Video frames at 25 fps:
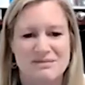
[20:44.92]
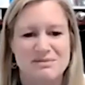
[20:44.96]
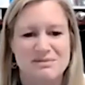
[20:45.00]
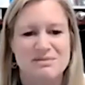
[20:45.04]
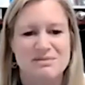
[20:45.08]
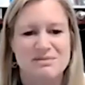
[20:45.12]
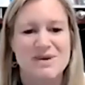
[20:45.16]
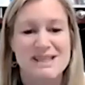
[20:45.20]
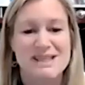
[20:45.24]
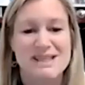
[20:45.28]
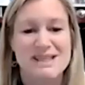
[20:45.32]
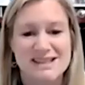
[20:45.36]

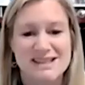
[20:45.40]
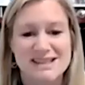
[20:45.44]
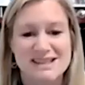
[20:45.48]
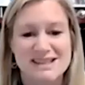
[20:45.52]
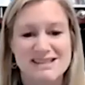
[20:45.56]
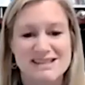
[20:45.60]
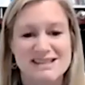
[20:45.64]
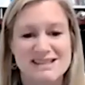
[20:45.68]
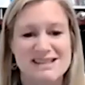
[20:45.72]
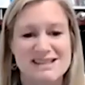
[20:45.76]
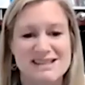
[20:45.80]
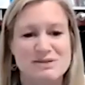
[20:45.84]

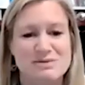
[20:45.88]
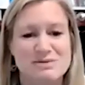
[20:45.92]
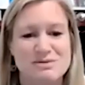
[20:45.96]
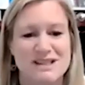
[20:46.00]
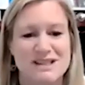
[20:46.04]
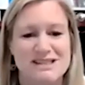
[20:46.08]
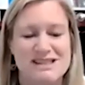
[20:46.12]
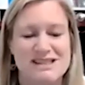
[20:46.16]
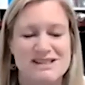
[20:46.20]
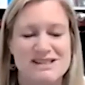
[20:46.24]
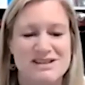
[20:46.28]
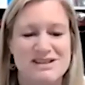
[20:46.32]
residents as
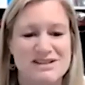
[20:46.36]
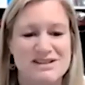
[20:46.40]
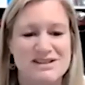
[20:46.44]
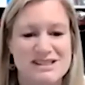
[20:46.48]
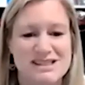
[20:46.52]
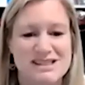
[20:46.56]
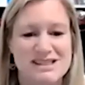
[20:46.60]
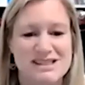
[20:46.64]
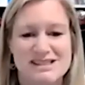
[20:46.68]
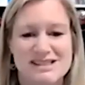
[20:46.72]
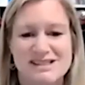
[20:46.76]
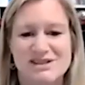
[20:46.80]
well as
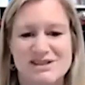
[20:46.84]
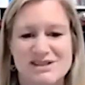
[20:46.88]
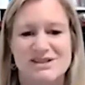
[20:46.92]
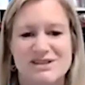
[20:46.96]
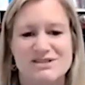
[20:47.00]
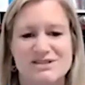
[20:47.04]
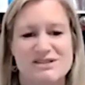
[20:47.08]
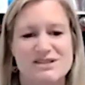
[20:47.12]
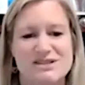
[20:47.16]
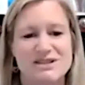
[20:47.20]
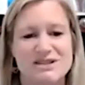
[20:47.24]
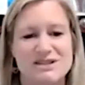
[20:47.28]
nurses. So
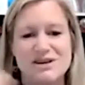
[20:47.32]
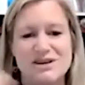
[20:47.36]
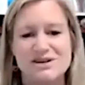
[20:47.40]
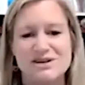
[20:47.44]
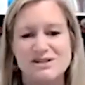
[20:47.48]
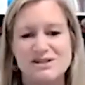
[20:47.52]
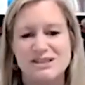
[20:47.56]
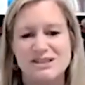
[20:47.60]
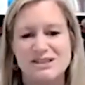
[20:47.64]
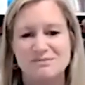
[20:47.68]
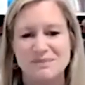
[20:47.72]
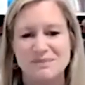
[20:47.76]
there's loads of